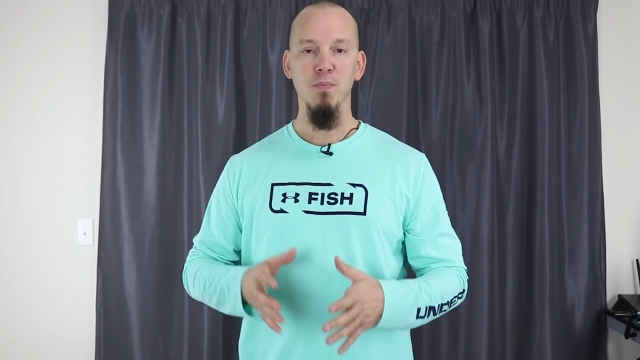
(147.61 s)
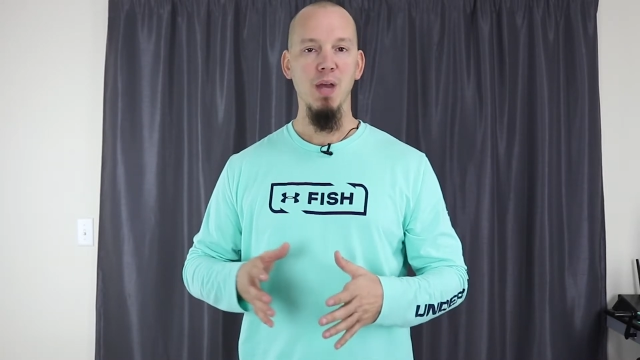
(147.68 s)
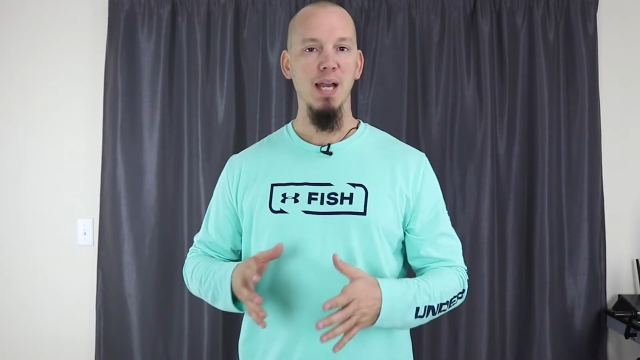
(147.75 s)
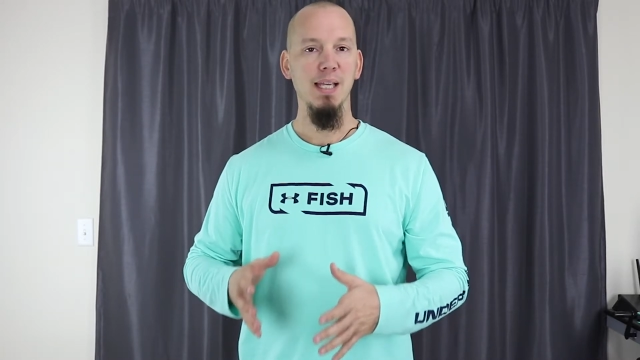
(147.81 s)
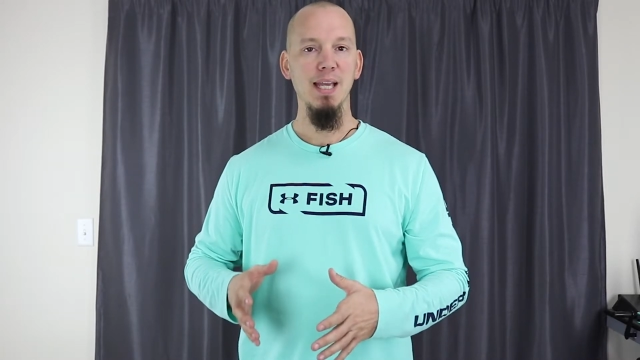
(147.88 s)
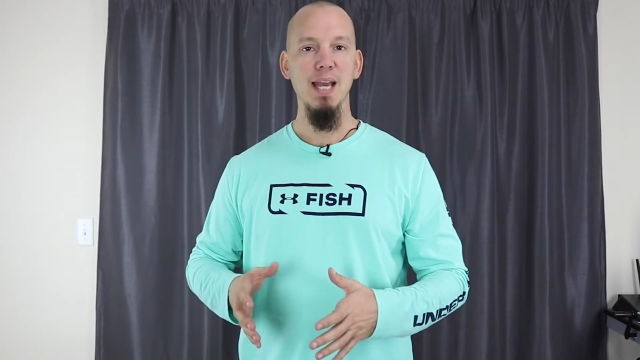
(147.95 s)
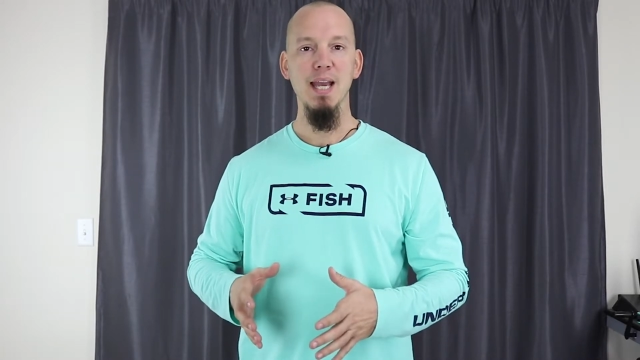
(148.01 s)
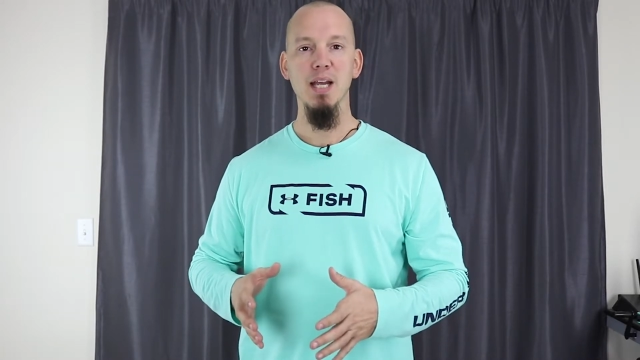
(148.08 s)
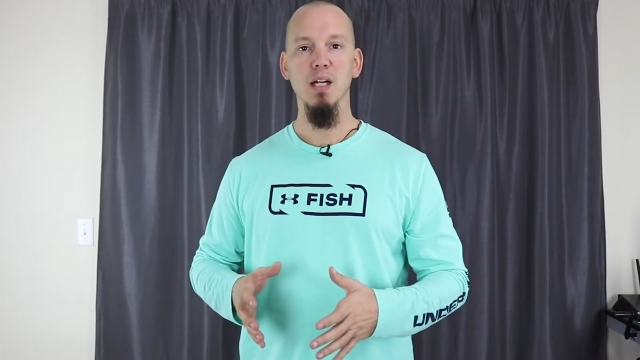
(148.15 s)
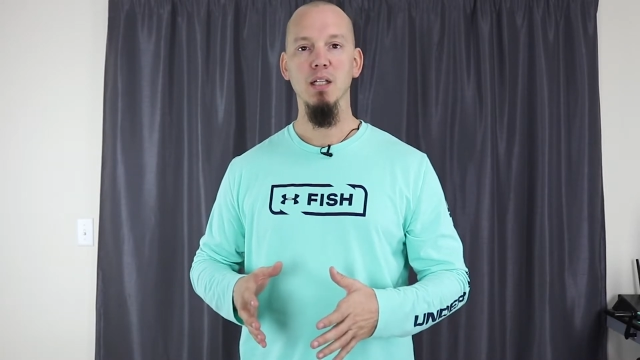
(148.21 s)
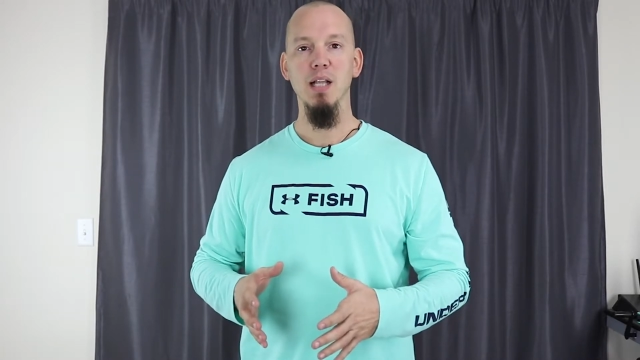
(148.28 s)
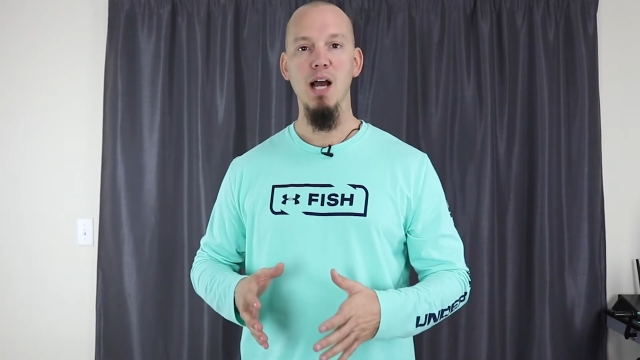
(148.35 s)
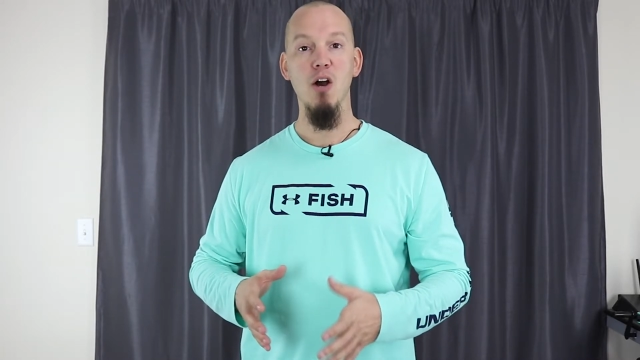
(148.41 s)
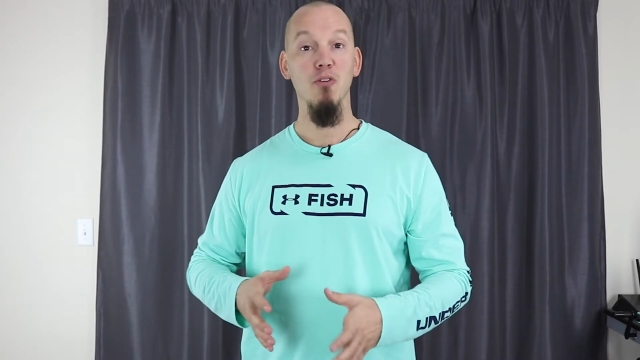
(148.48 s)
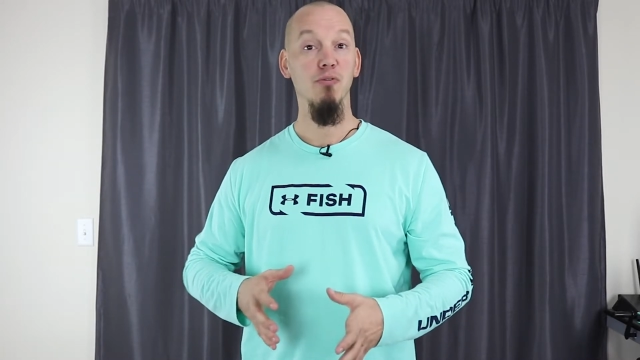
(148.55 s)
I can't
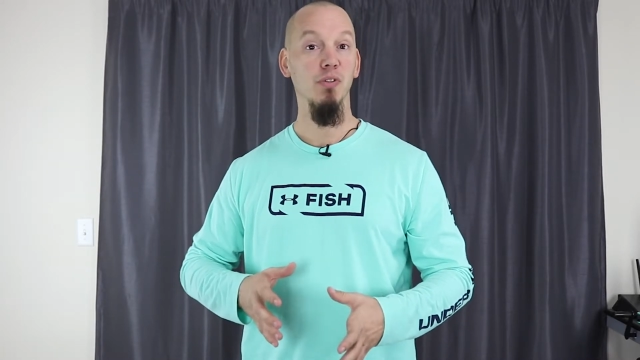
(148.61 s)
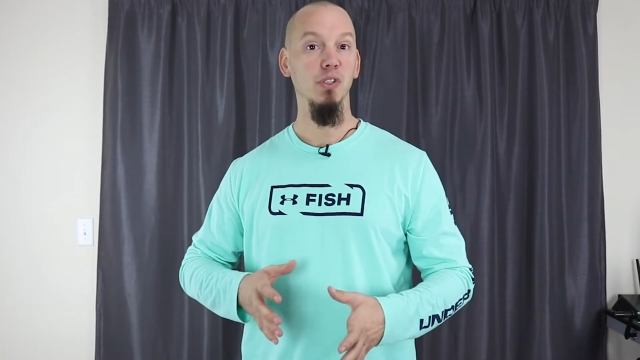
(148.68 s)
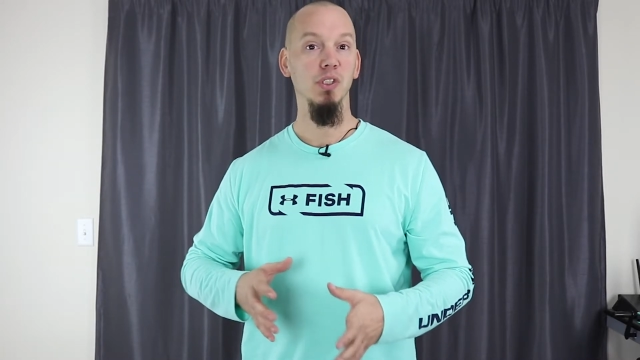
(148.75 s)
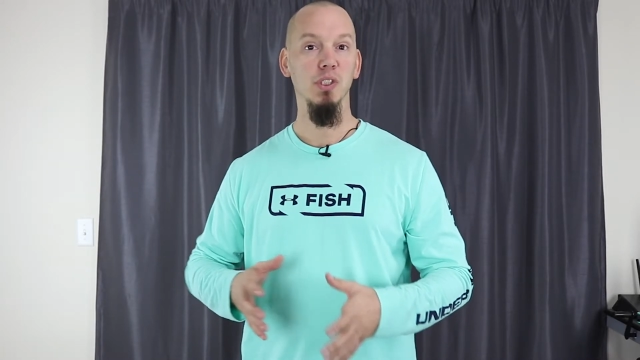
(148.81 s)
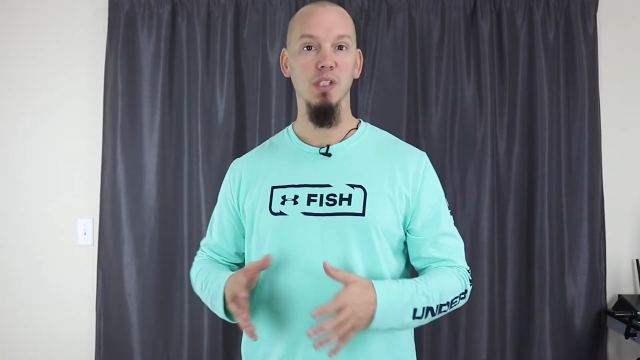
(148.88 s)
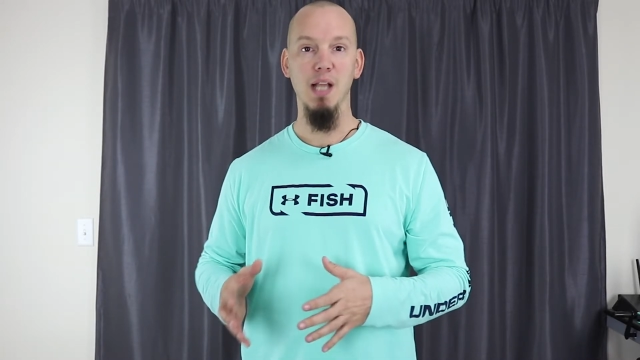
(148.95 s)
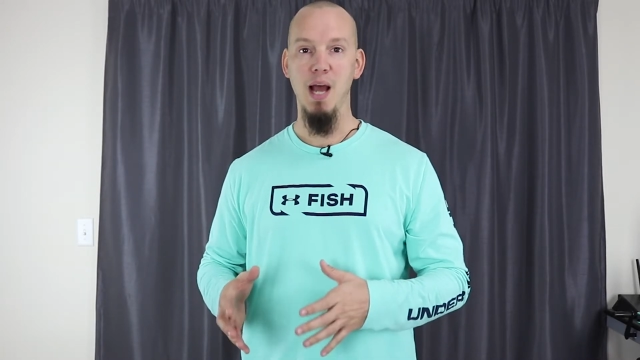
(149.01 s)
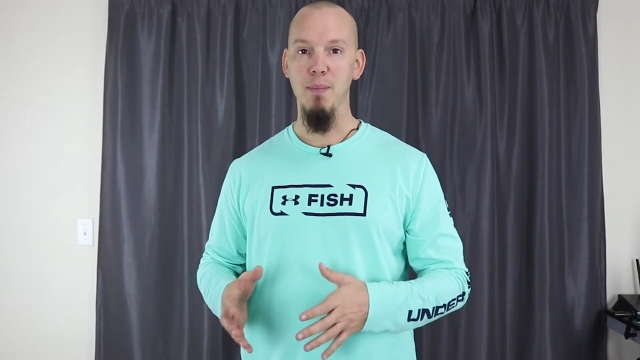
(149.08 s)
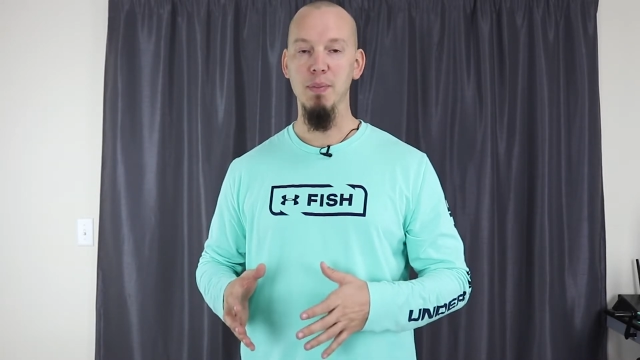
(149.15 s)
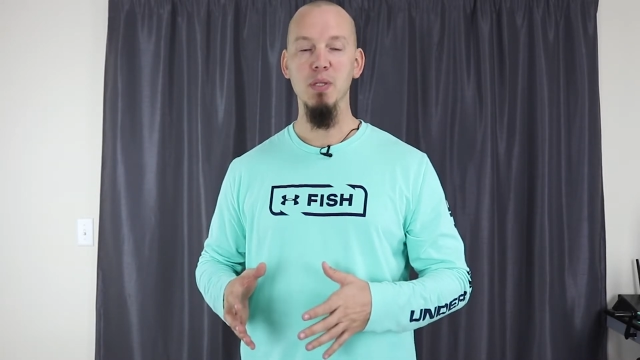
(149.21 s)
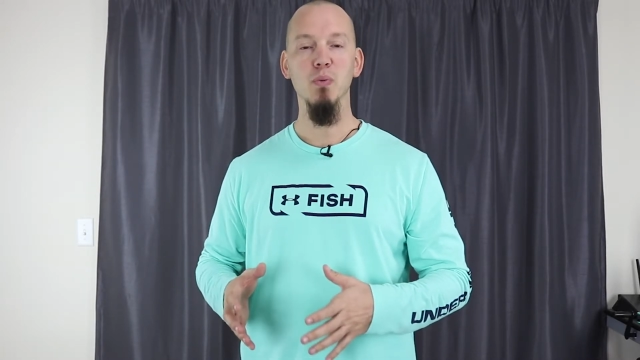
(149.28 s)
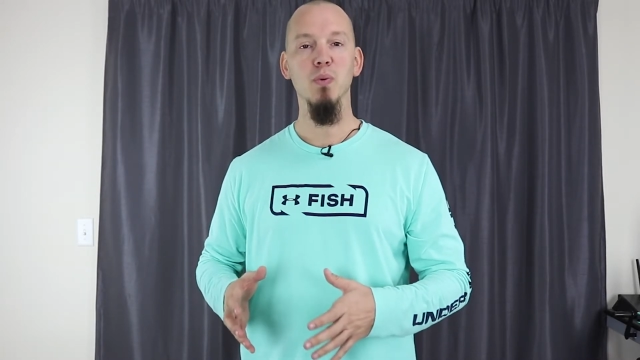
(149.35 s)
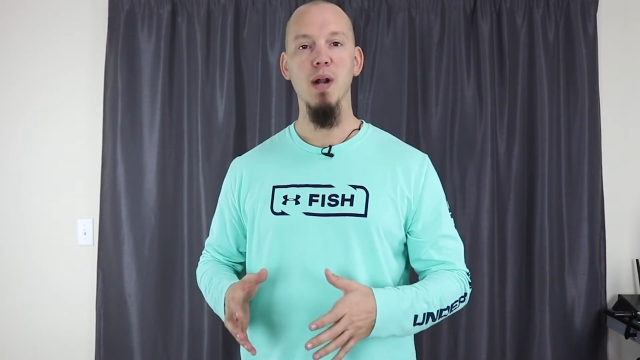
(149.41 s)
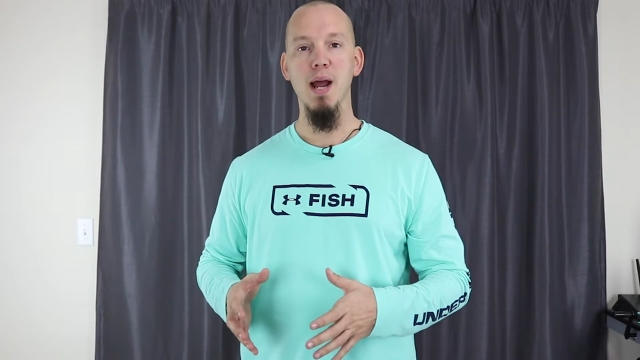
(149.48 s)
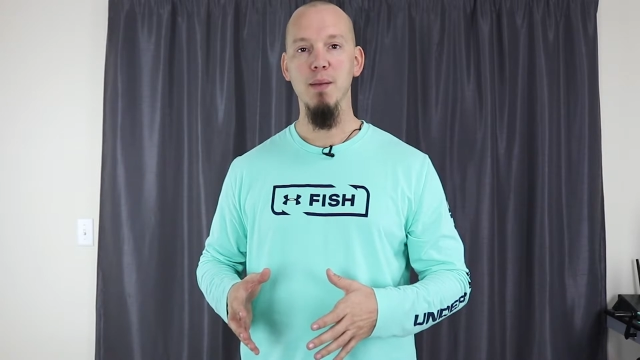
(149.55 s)
allow for sloppy
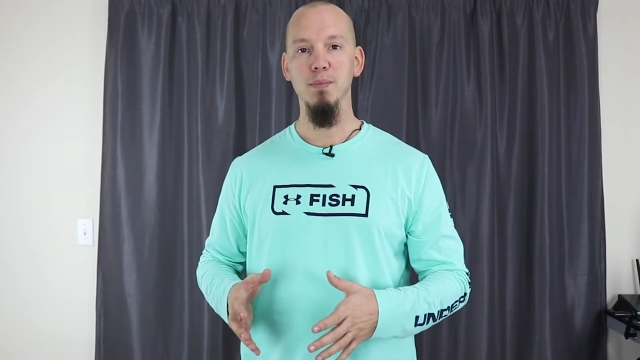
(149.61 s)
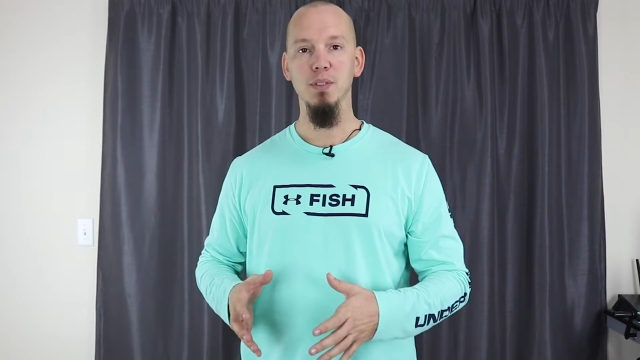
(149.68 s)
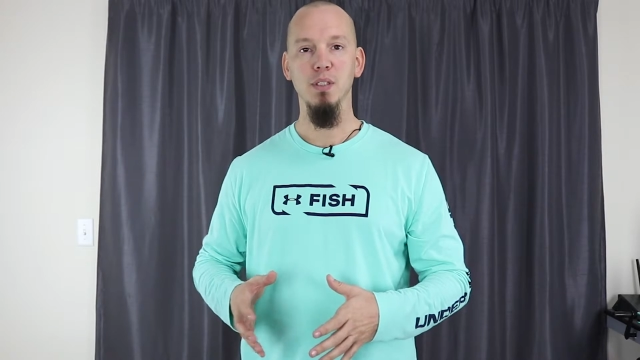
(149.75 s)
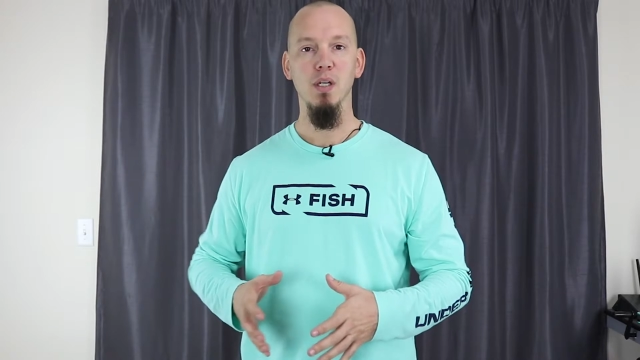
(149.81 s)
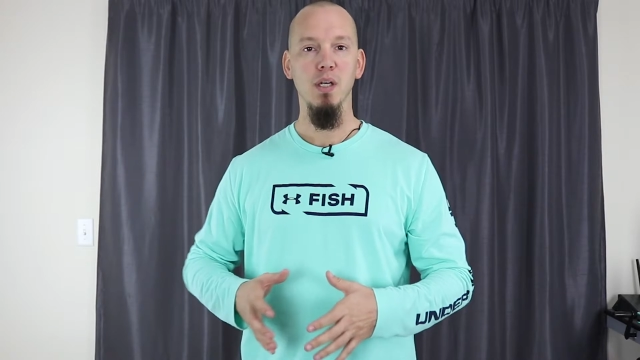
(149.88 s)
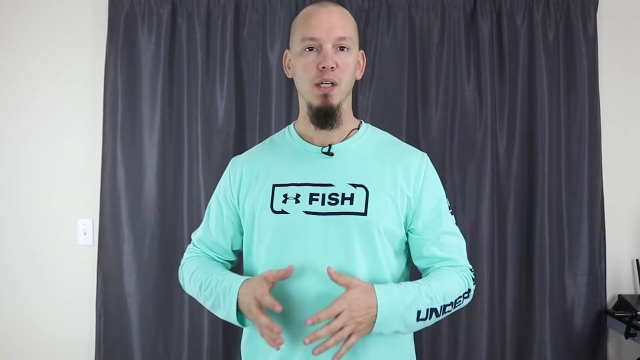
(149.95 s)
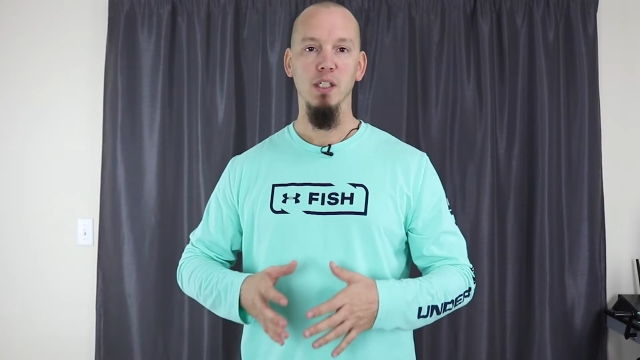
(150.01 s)
reps,